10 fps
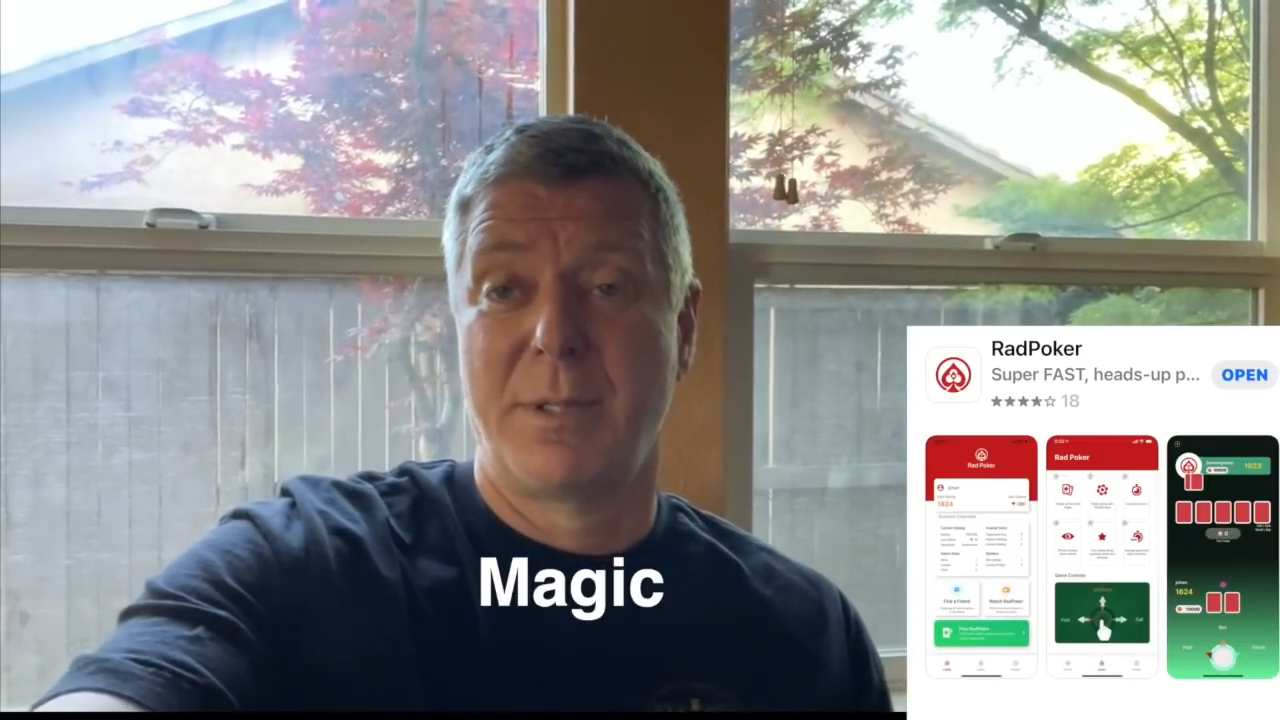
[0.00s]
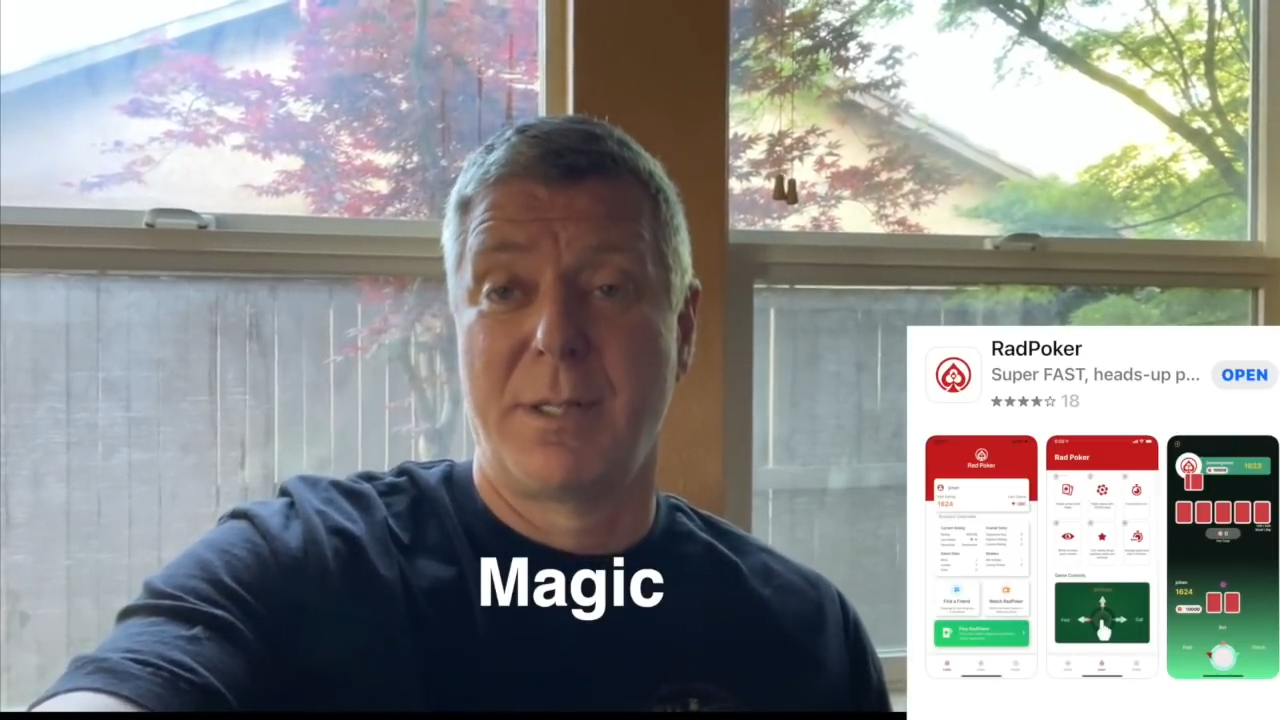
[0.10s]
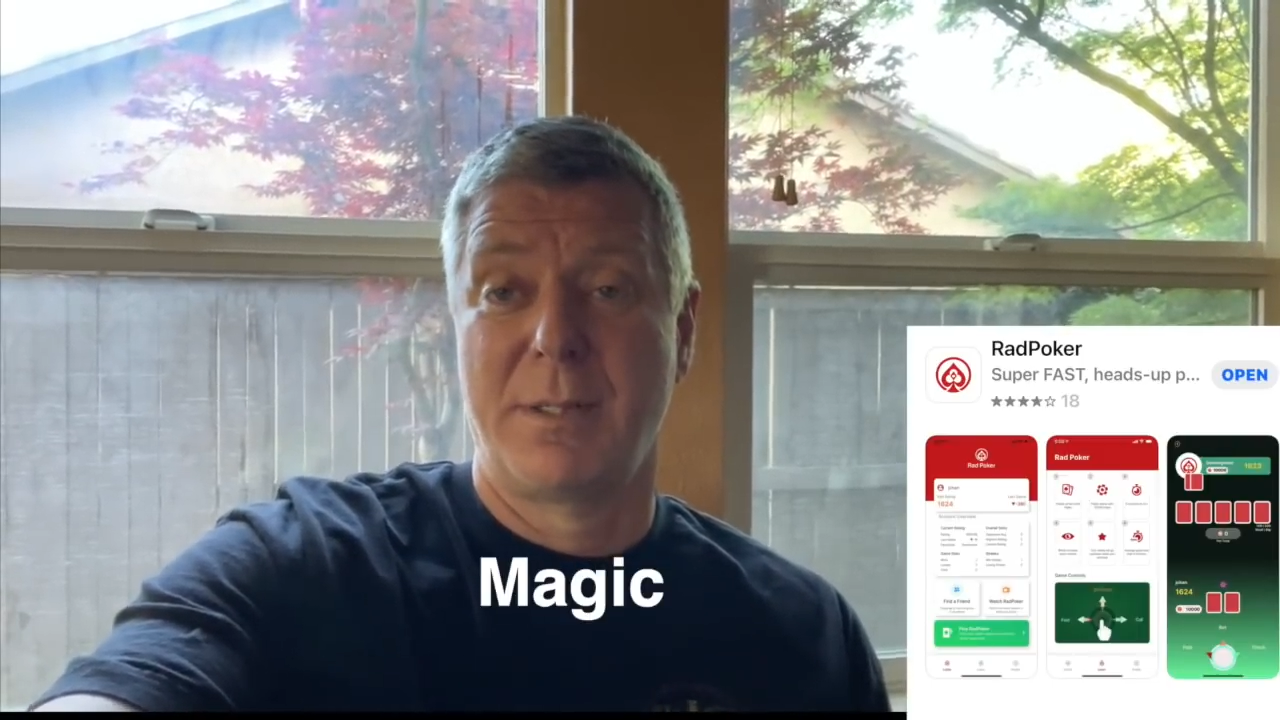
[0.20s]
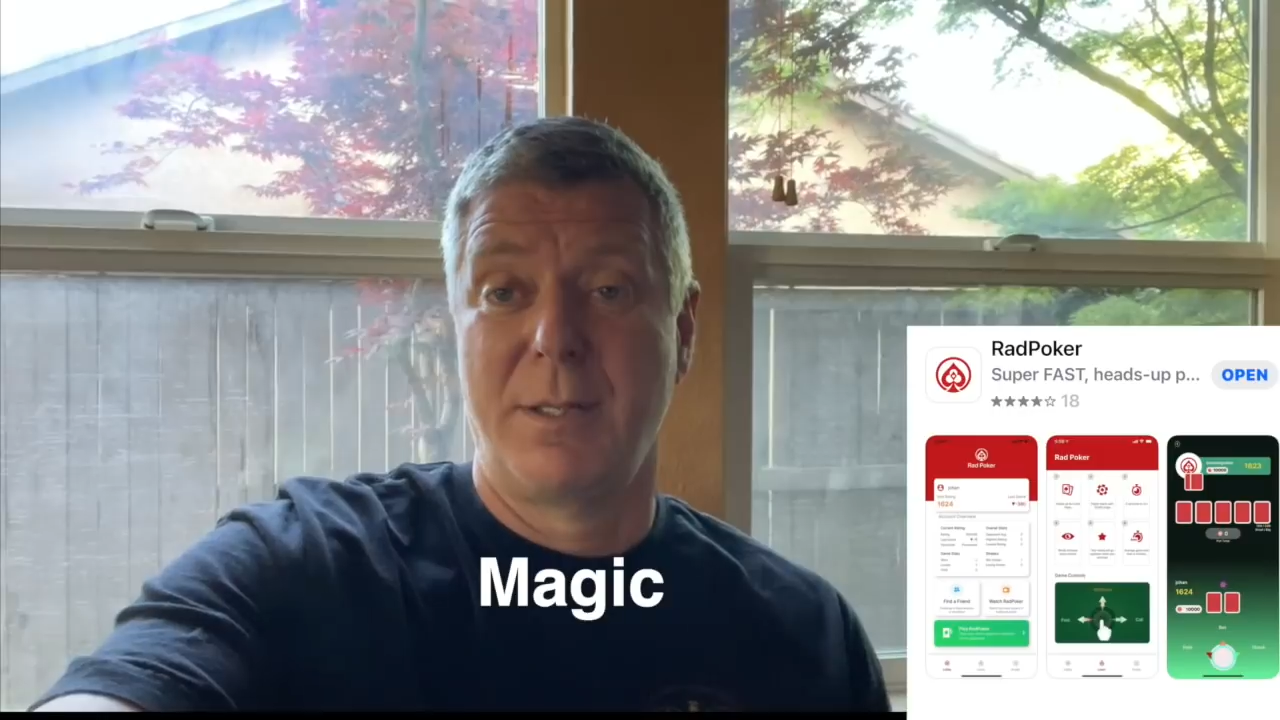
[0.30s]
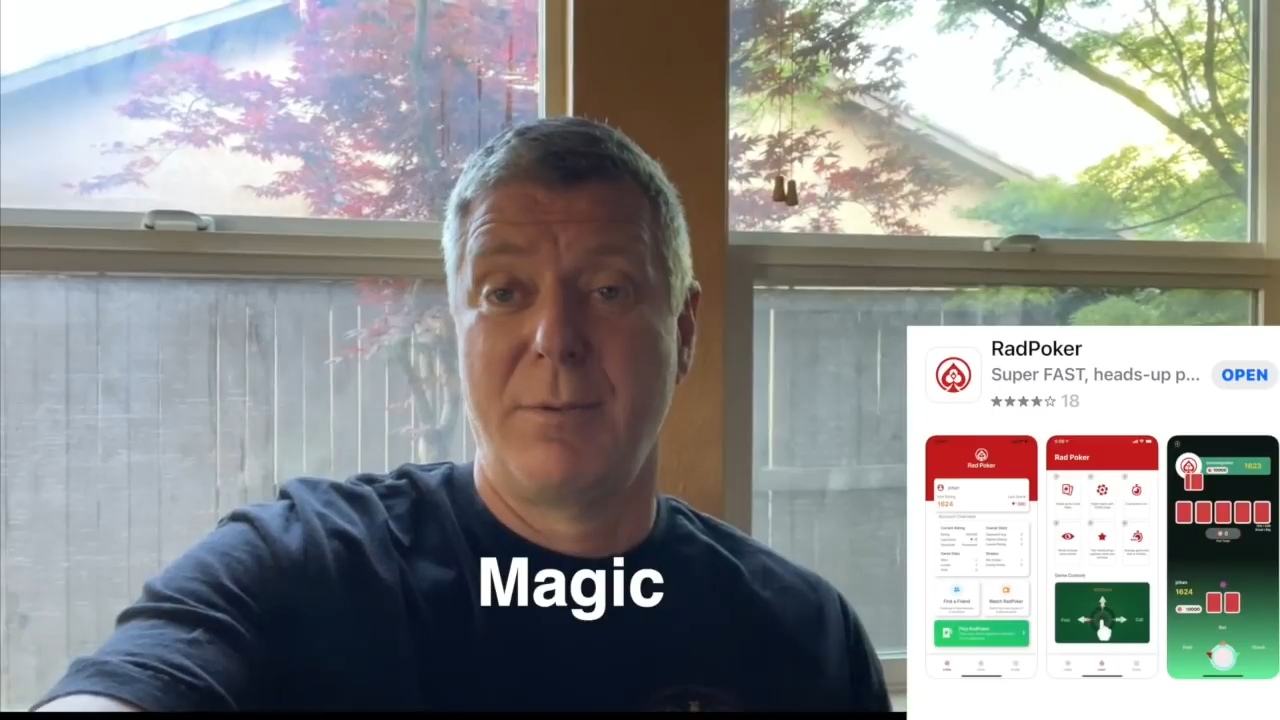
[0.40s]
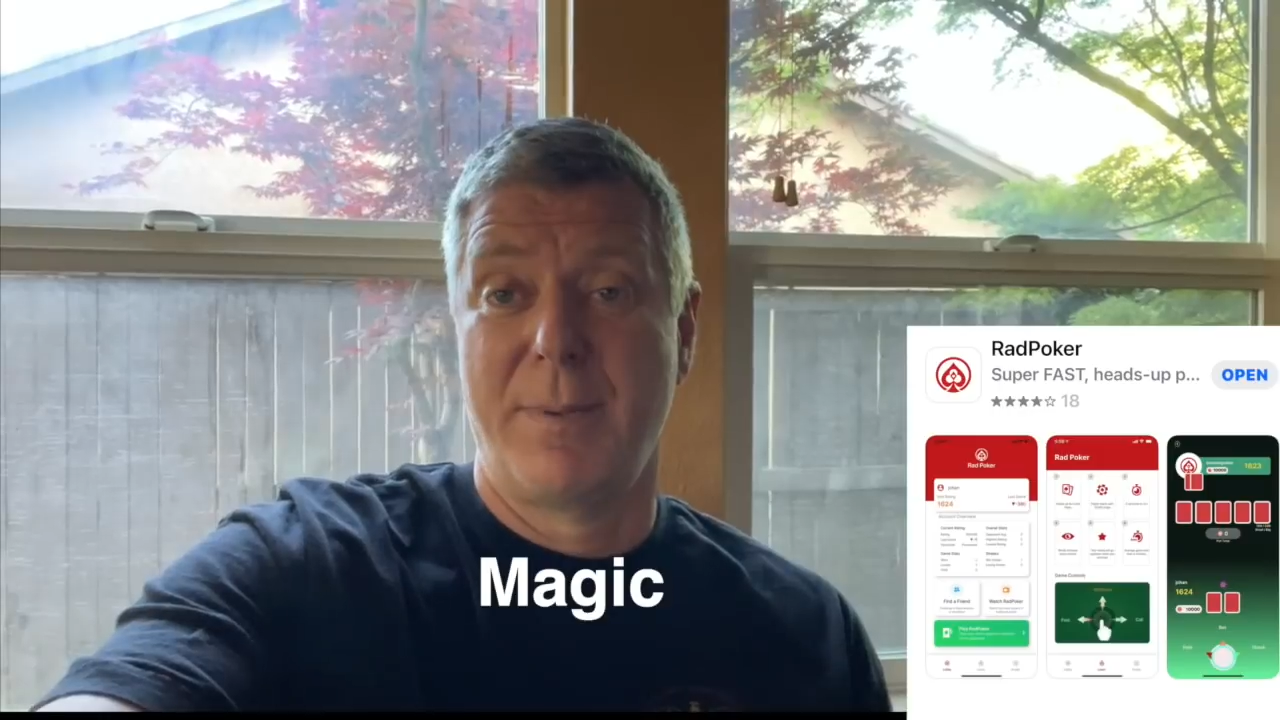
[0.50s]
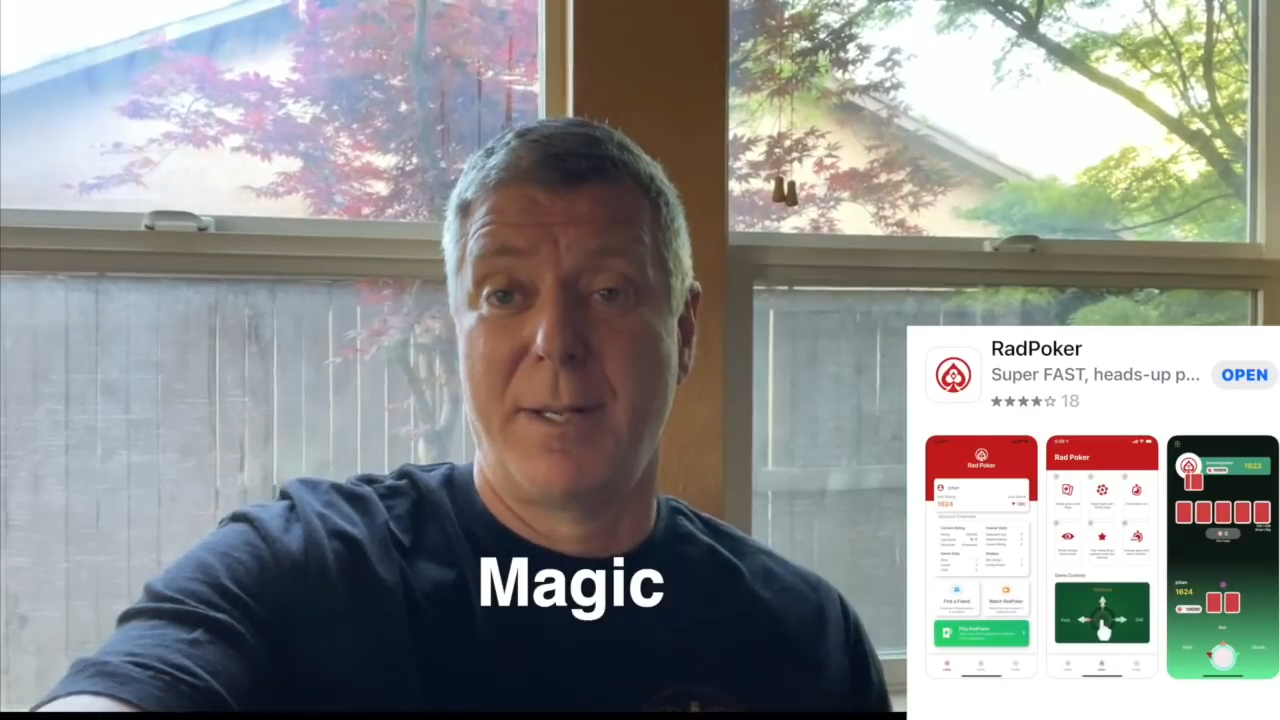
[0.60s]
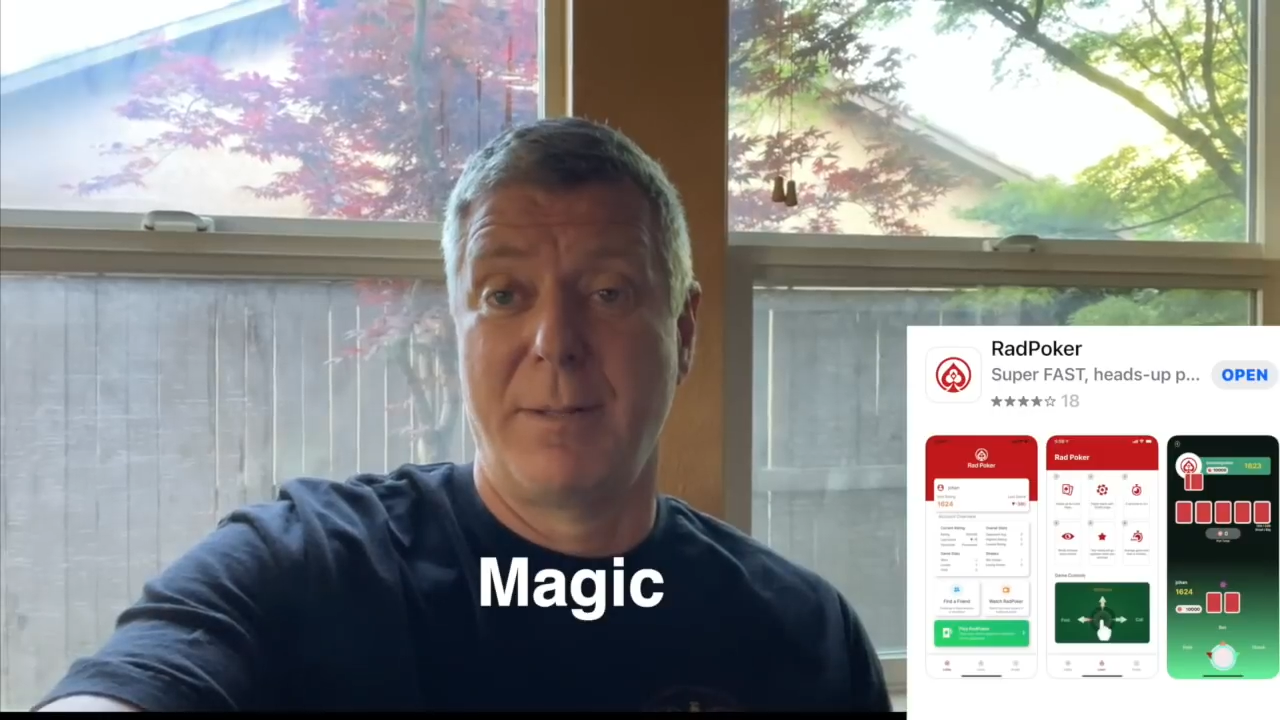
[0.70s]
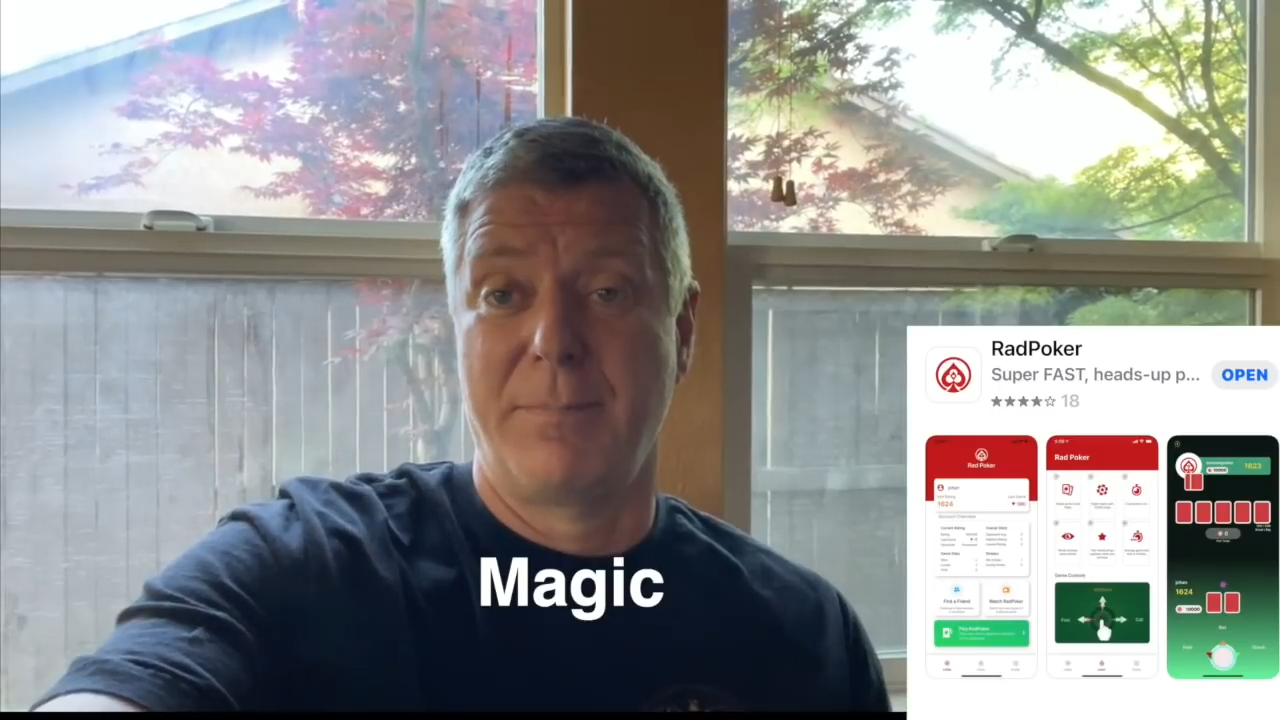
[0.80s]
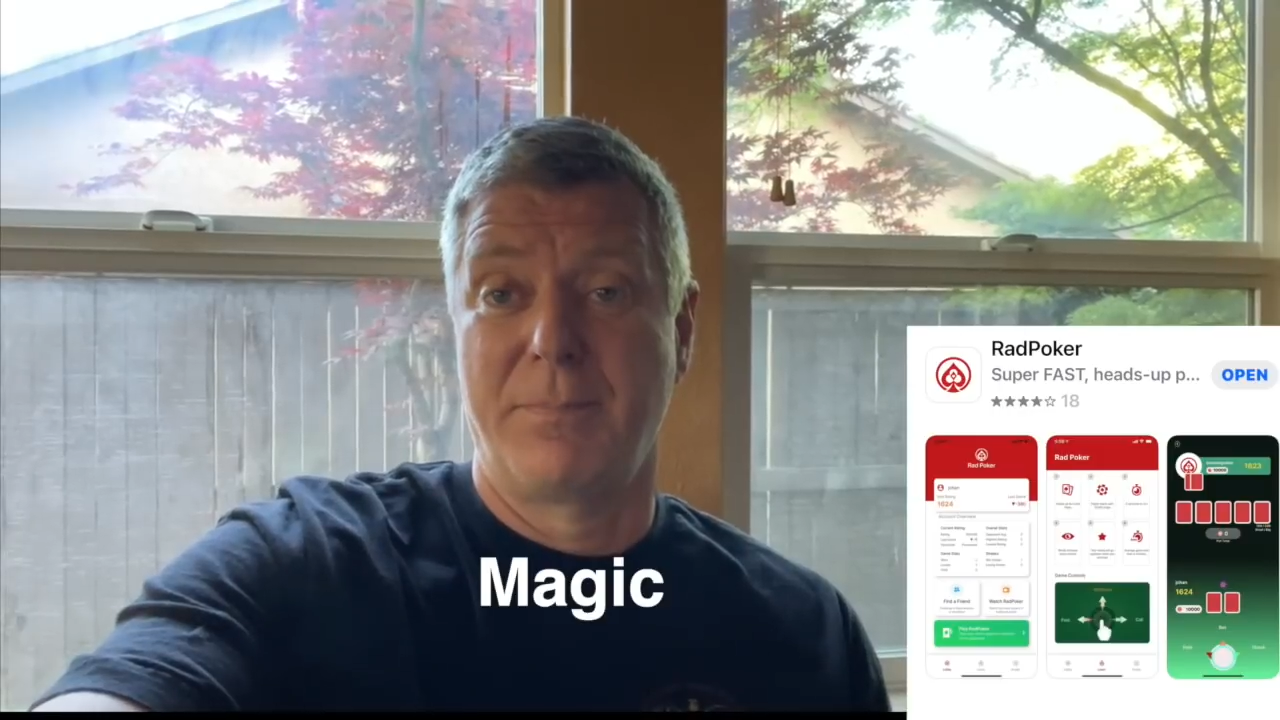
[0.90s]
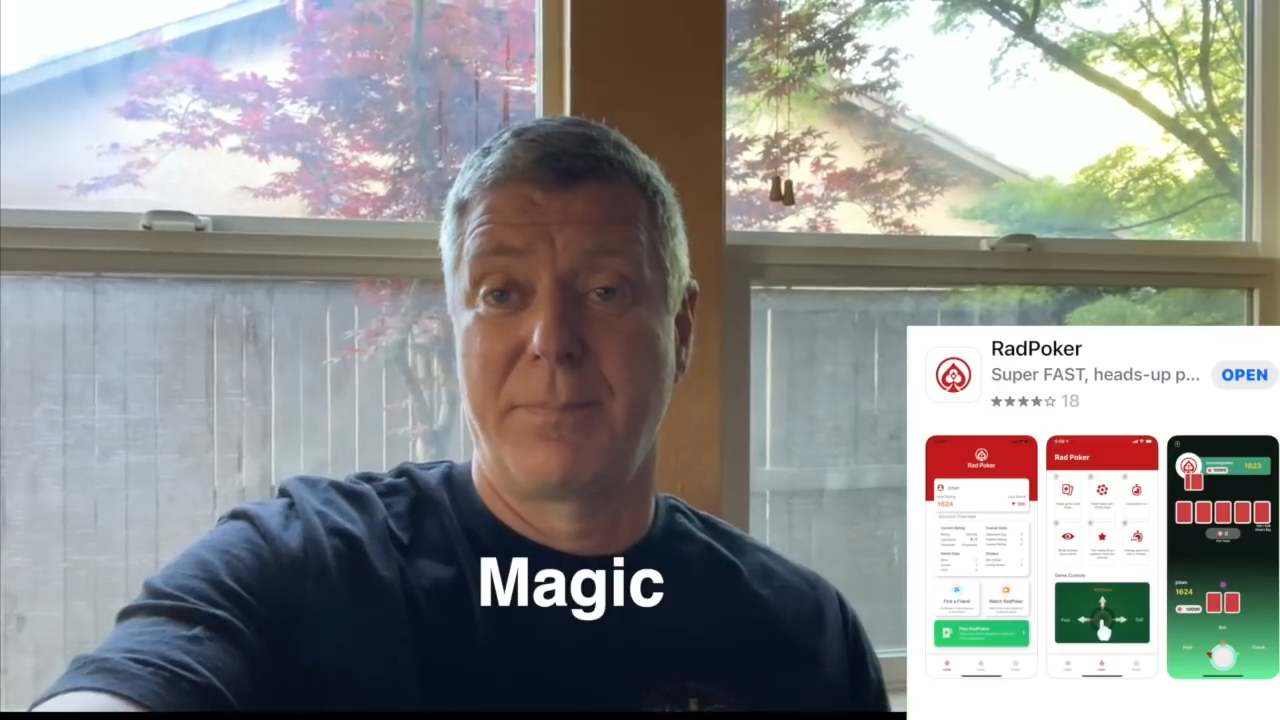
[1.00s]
talking to you about it.